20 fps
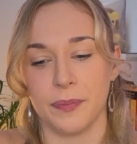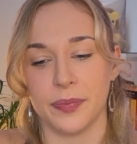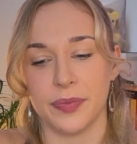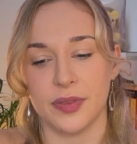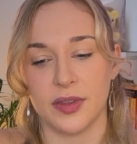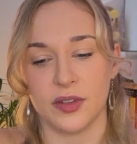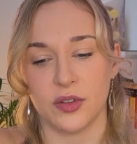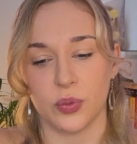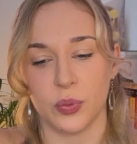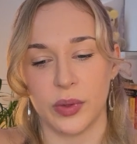
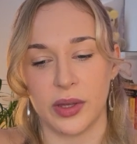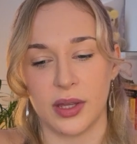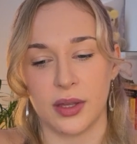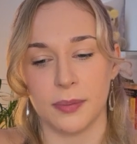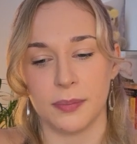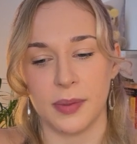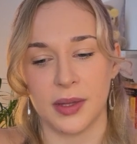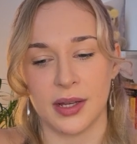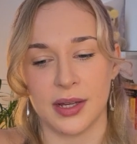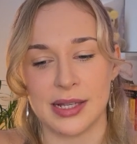this week,
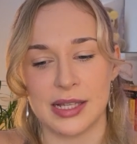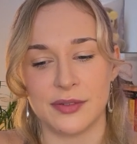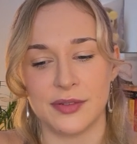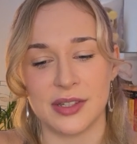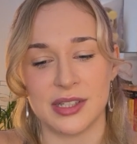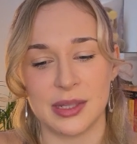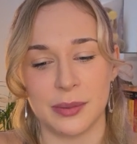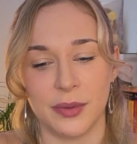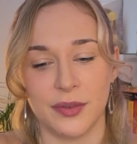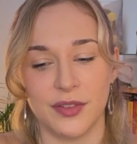because for
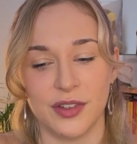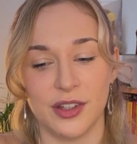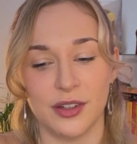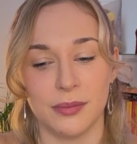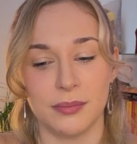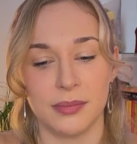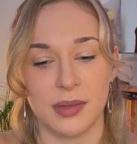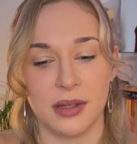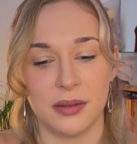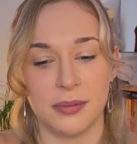some of you,
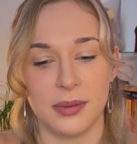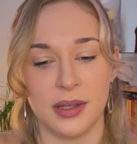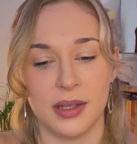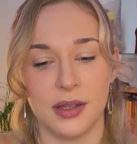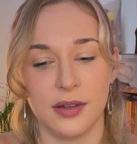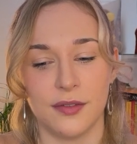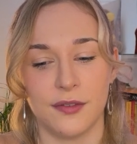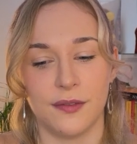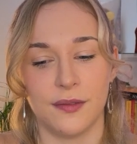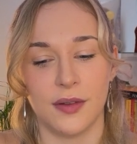
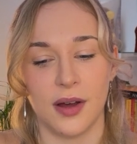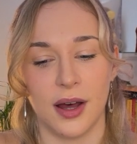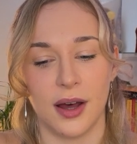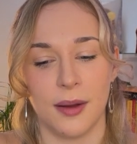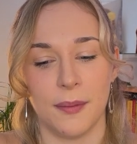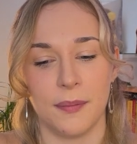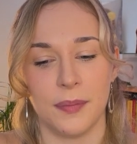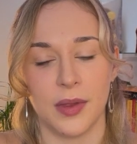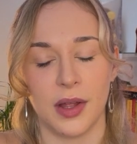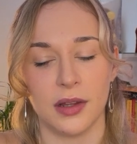maybe
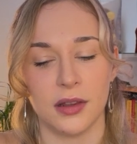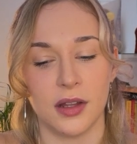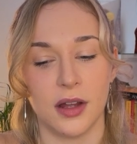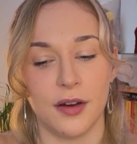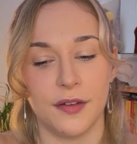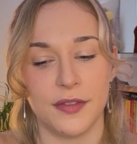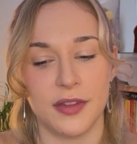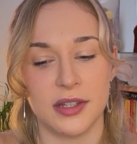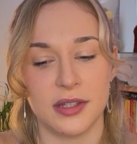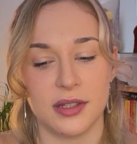a lot
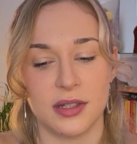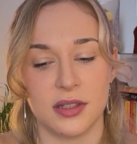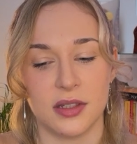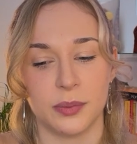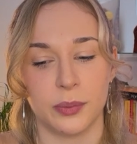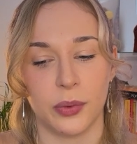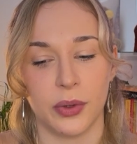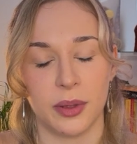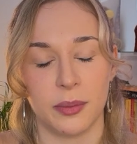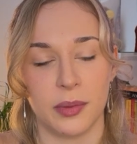of this
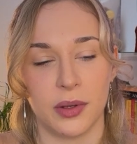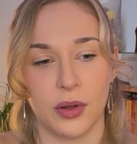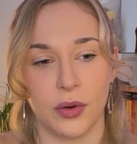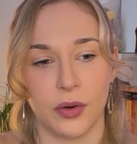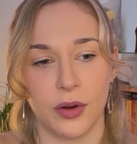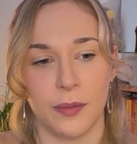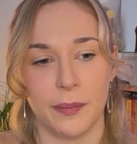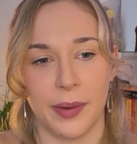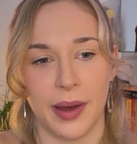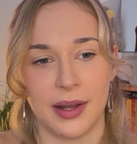disappointment
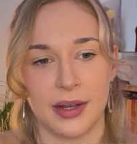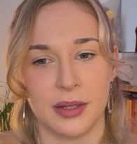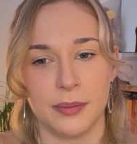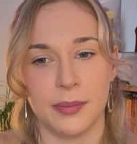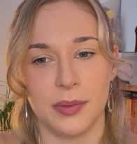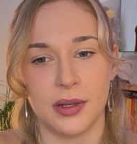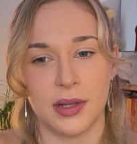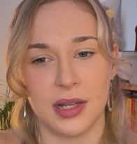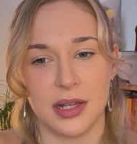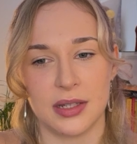or
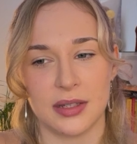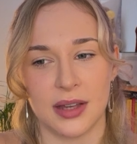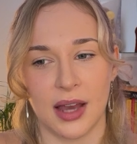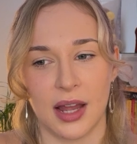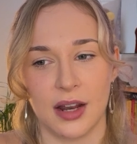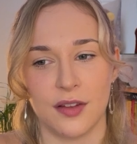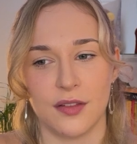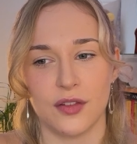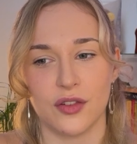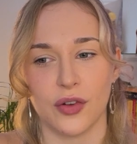abandonment is
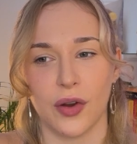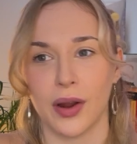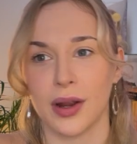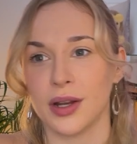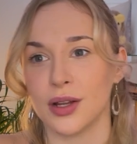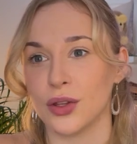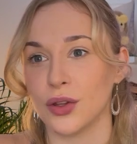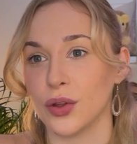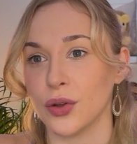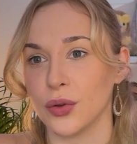kind of trying
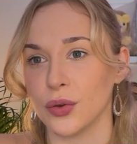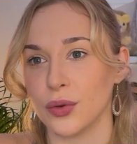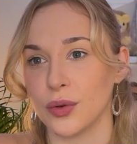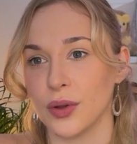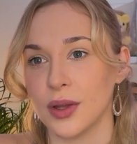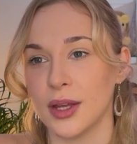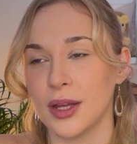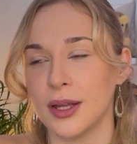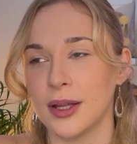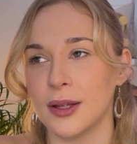to go
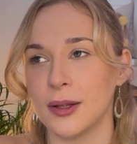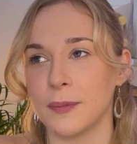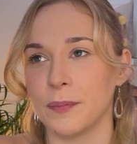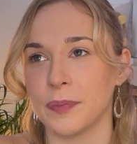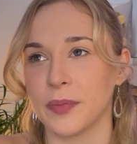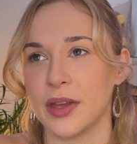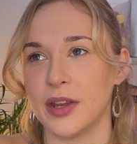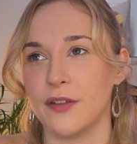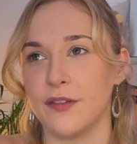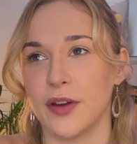
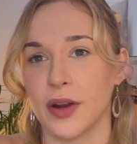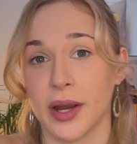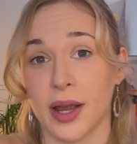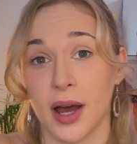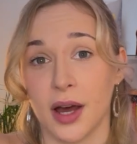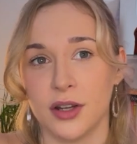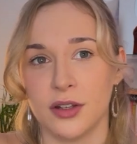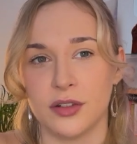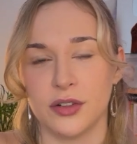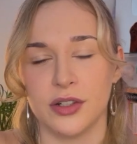in a very
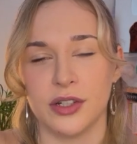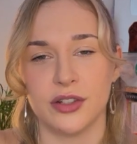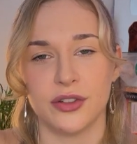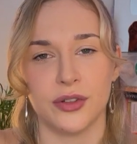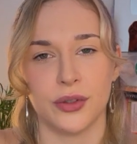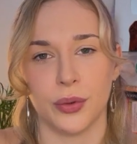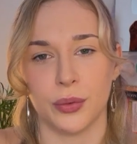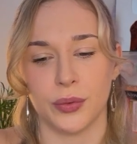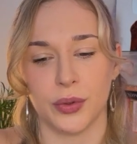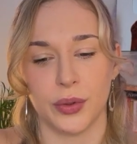
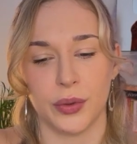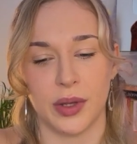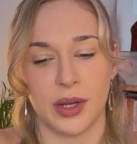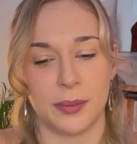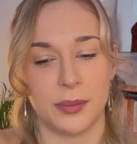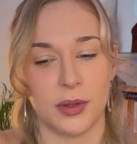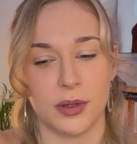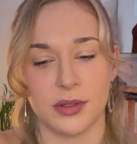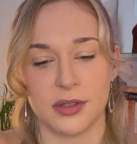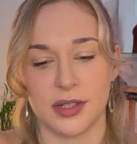untraditional route. And
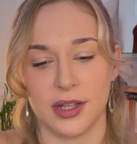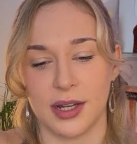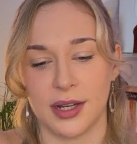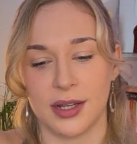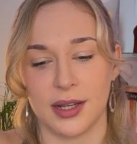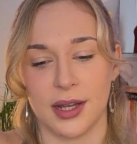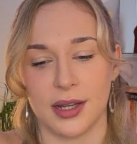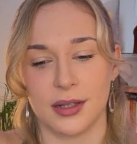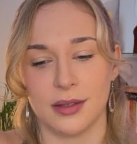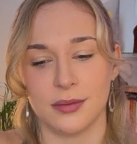I'm not
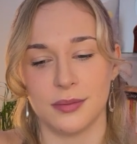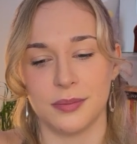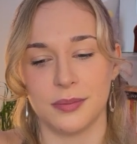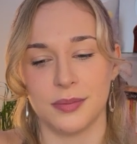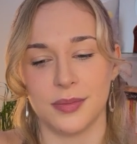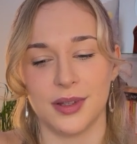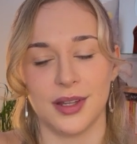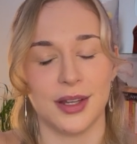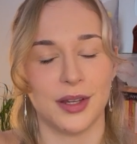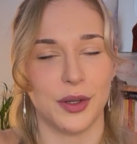saying that,
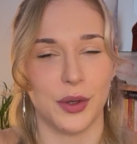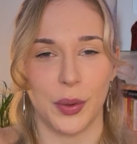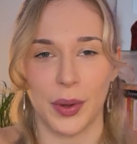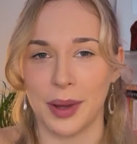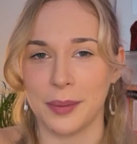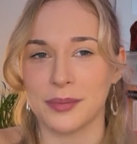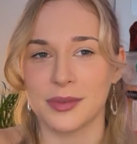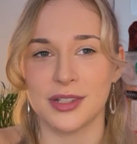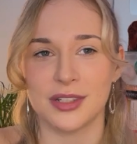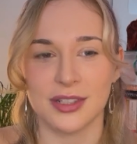you know,
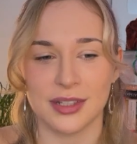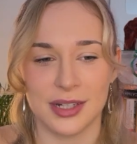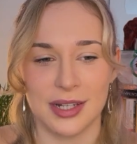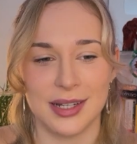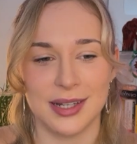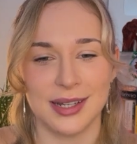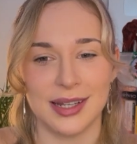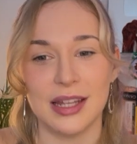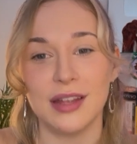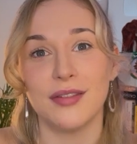I'm just
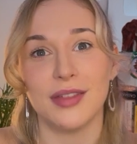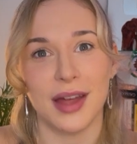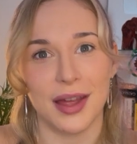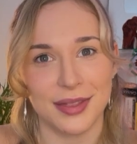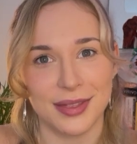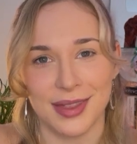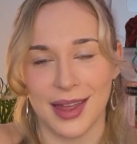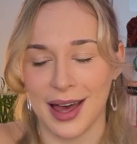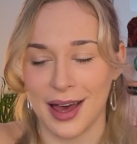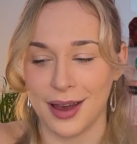gonna leave
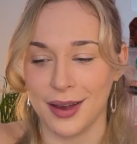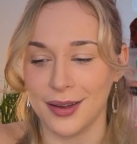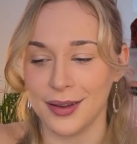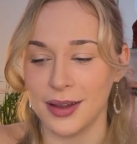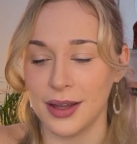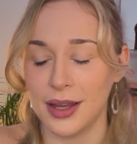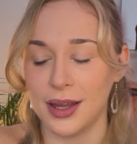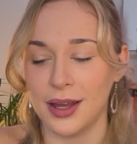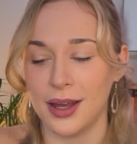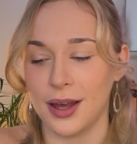that there.
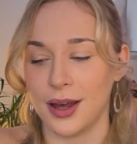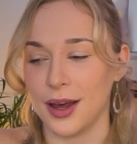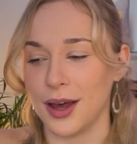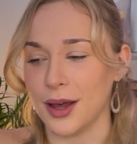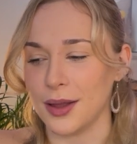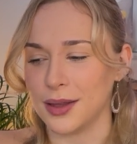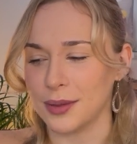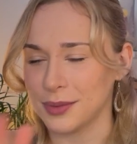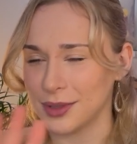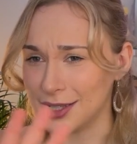
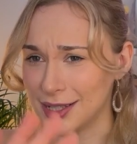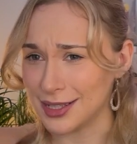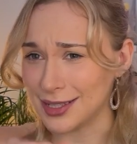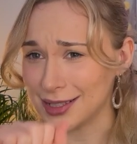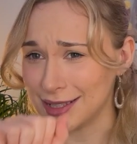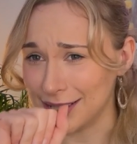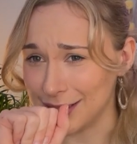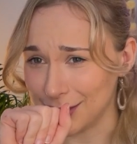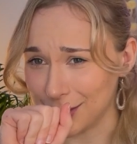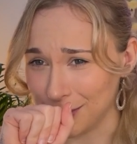I'm gonna
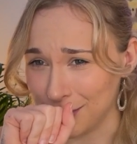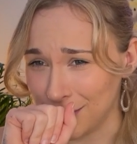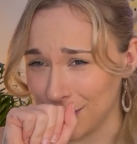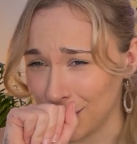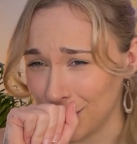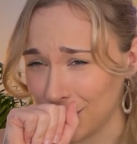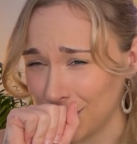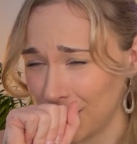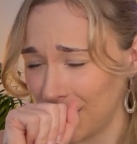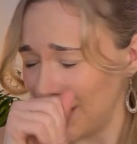sneeze, I'm
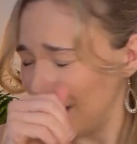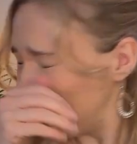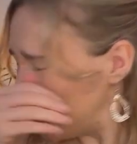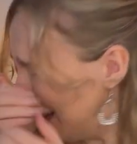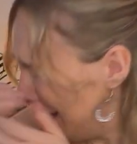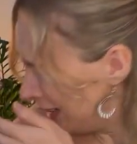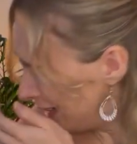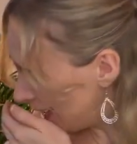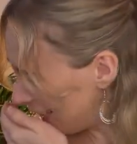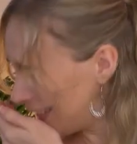so sorry.
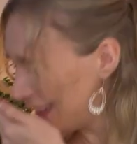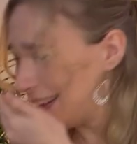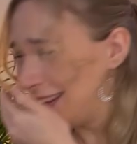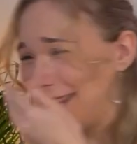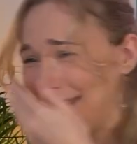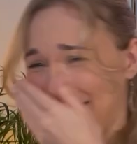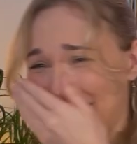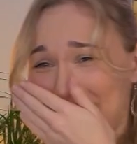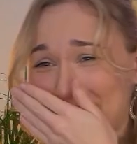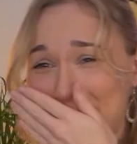
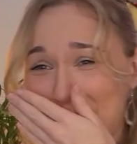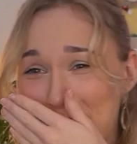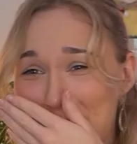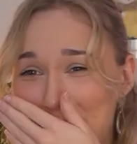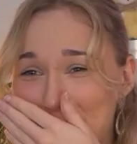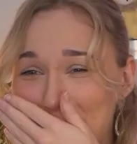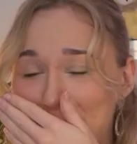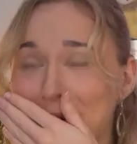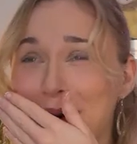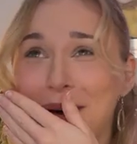
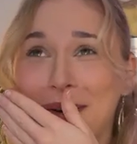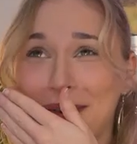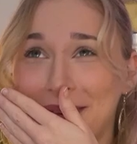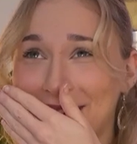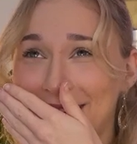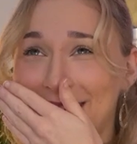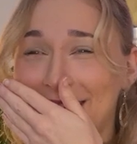Whoa.